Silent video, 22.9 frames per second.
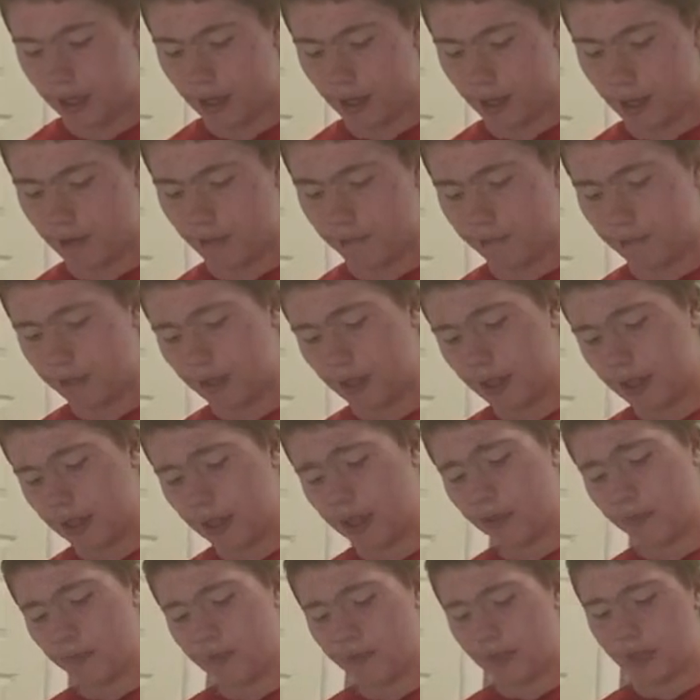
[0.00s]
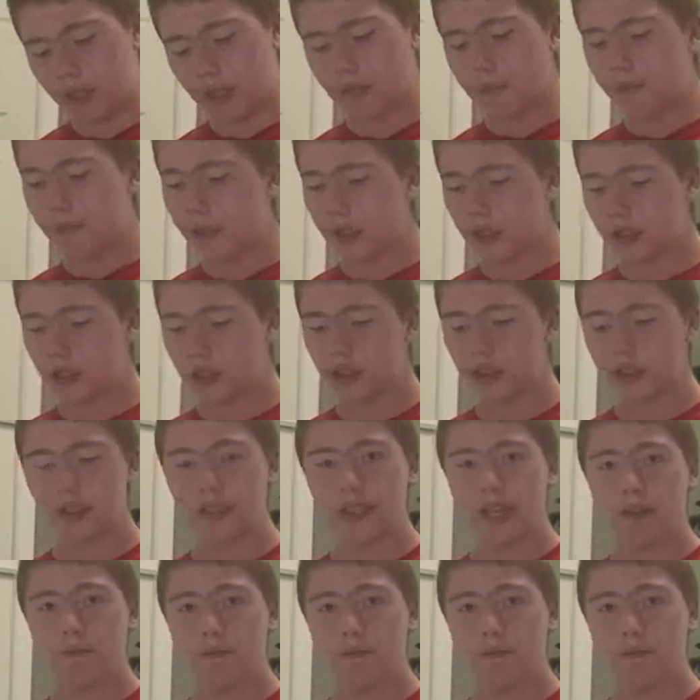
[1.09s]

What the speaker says: And really important, make sure it's at